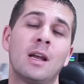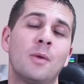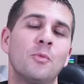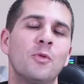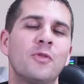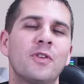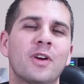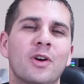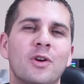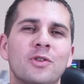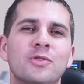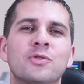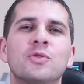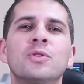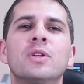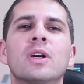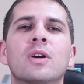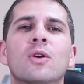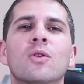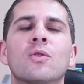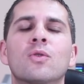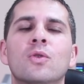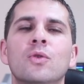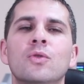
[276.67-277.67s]
Now, moving on to
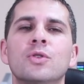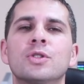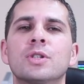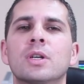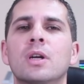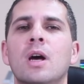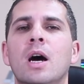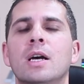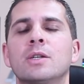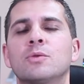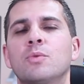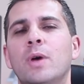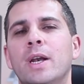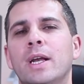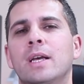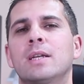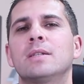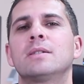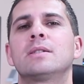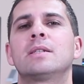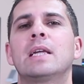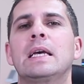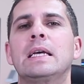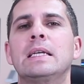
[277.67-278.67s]
the conclusion, guys, what I
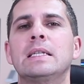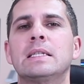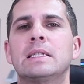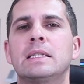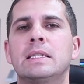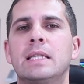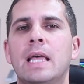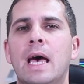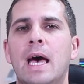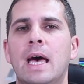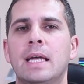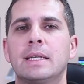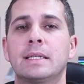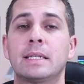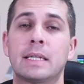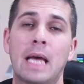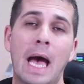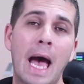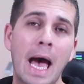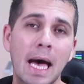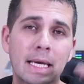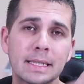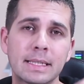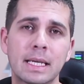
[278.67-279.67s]
can say is that,
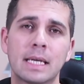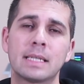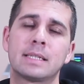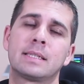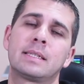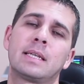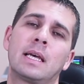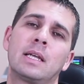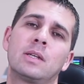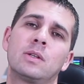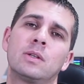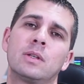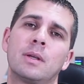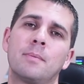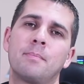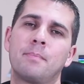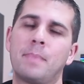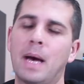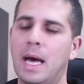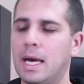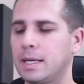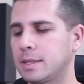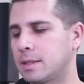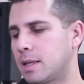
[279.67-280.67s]
as I said in the
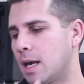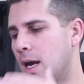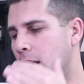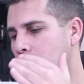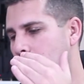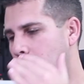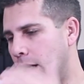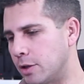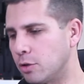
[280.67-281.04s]
past,